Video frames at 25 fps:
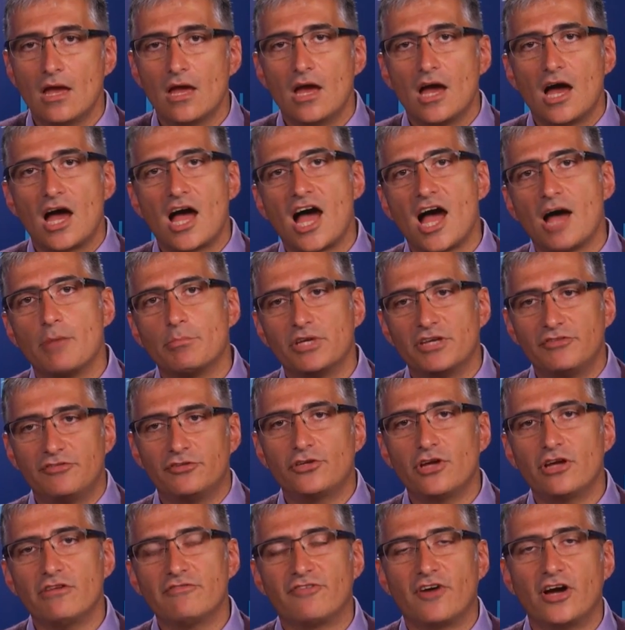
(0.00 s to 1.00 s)
If you
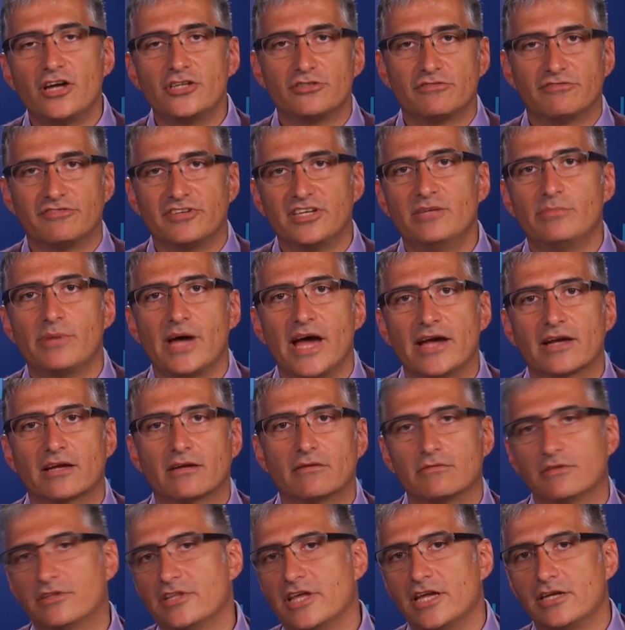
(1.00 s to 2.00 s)
don't find your feedback,
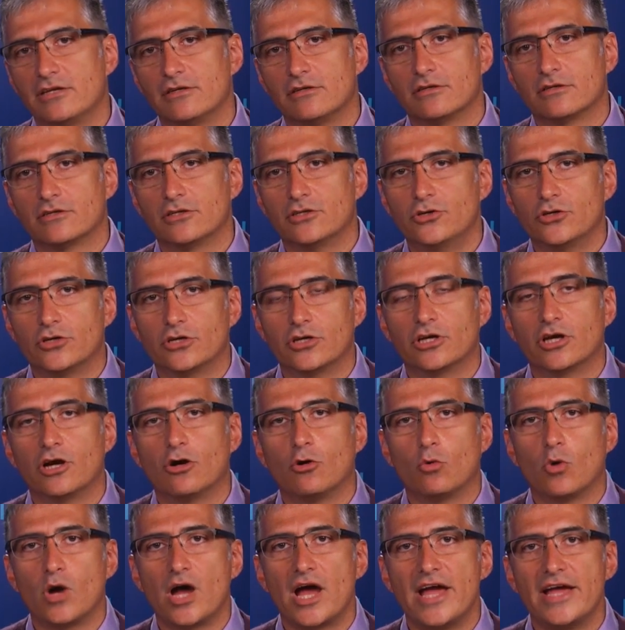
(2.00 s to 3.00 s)
then you can go
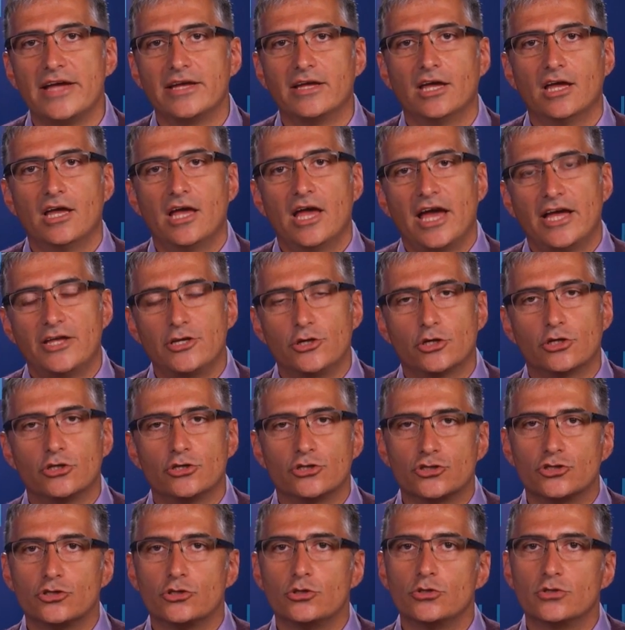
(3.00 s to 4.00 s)
away and you can
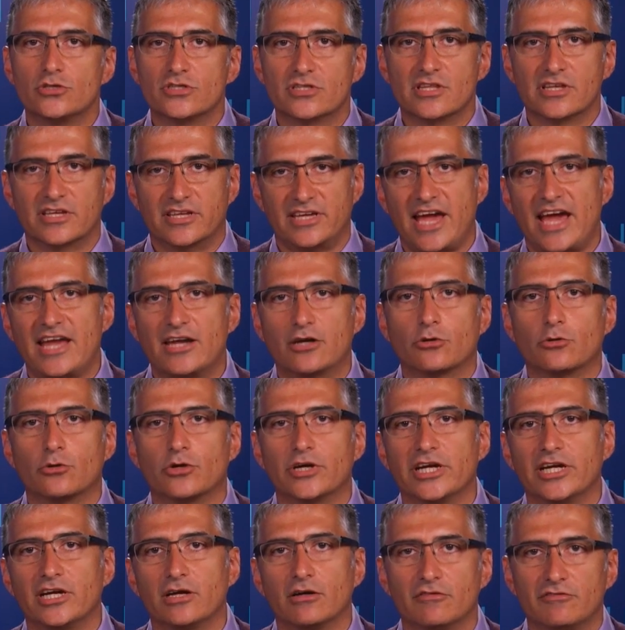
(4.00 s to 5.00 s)
choose the
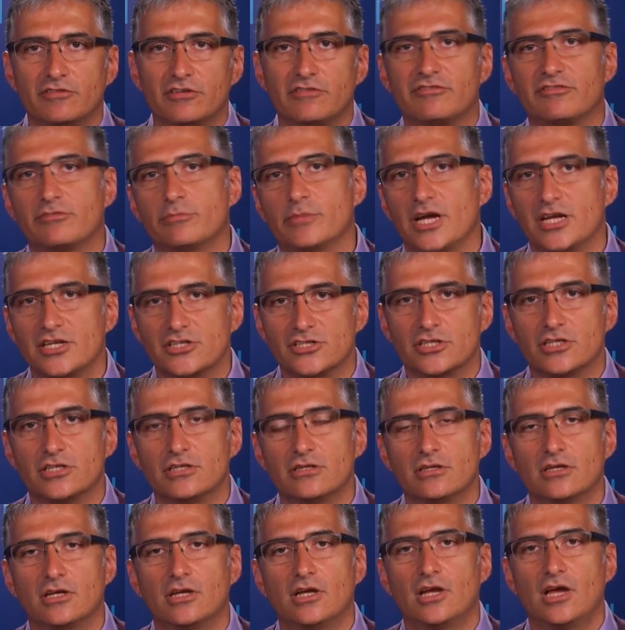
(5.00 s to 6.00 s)
category of information,